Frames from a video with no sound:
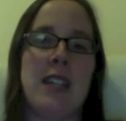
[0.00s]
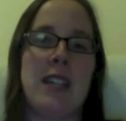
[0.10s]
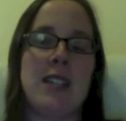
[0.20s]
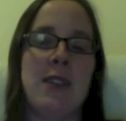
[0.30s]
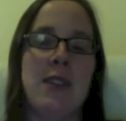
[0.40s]

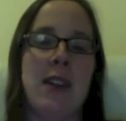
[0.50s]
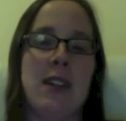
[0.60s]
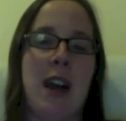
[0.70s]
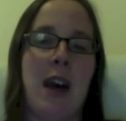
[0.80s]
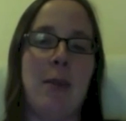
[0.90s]
is the very
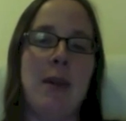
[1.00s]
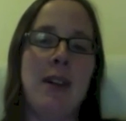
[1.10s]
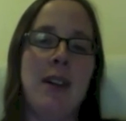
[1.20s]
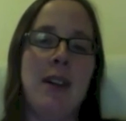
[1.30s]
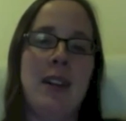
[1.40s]
top,
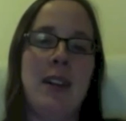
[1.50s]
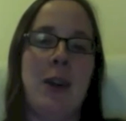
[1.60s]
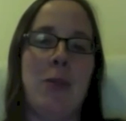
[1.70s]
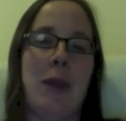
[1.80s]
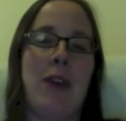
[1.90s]
you
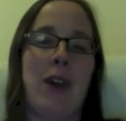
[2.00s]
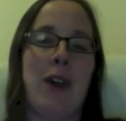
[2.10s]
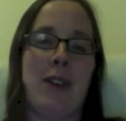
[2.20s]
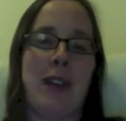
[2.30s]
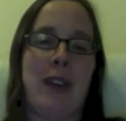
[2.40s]
know,
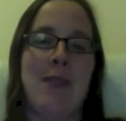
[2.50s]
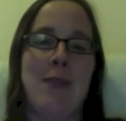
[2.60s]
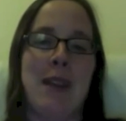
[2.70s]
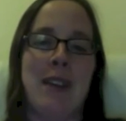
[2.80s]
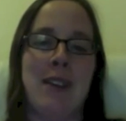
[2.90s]
micron or
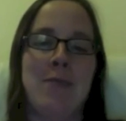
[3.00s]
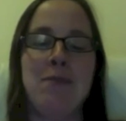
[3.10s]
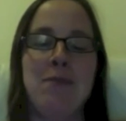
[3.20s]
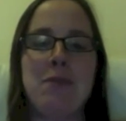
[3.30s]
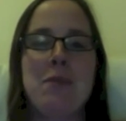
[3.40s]
nanometer
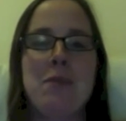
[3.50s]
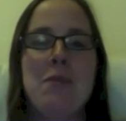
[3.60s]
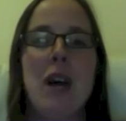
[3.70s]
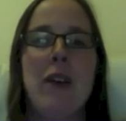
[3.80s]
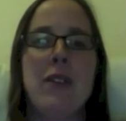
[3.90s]

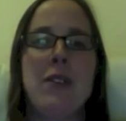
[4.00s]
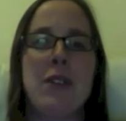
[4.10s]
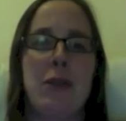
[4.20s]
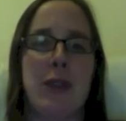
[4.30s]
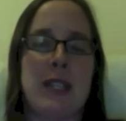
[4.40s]
of the
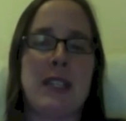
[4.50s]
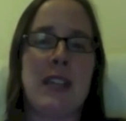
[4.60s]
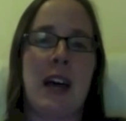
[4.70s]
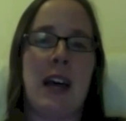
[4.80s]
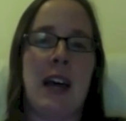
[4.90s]
surface.
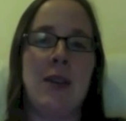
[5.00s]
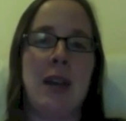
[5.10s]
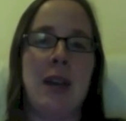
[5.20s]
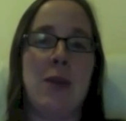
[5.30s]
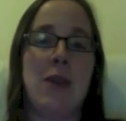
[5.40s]
Uh,
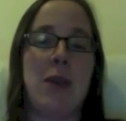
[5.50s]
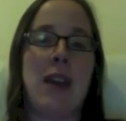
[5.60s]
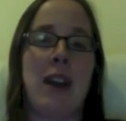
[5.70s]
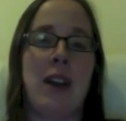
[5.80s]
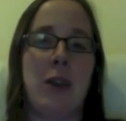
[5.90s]
and with
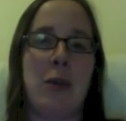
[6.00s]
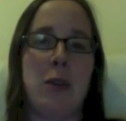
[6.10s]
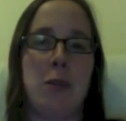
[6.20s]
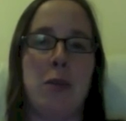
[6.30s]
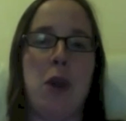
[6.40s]
radar, you're,
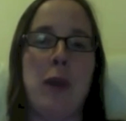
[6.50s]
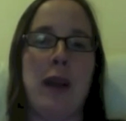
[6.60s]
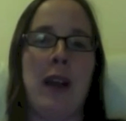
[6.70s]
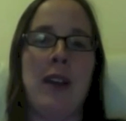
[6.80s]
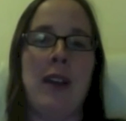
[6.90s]
you're
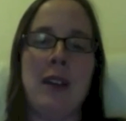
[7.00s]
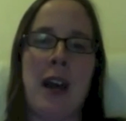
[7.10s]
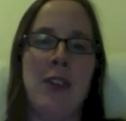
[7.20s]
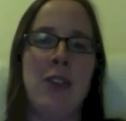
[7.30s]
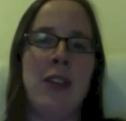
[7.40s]
probing
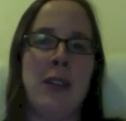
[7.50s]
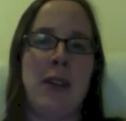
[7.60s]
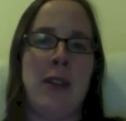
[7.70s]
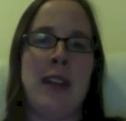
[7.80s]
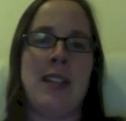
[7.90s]
underneath
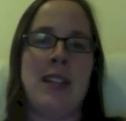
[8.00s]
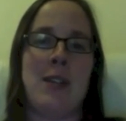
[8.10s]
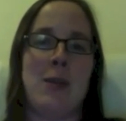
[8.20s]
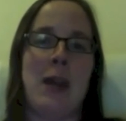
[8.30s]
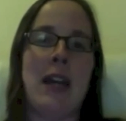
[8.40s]
all that
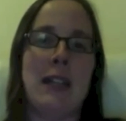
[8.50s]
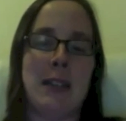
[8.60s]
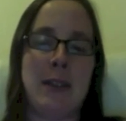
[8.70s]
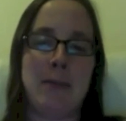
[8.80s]
dusty regolith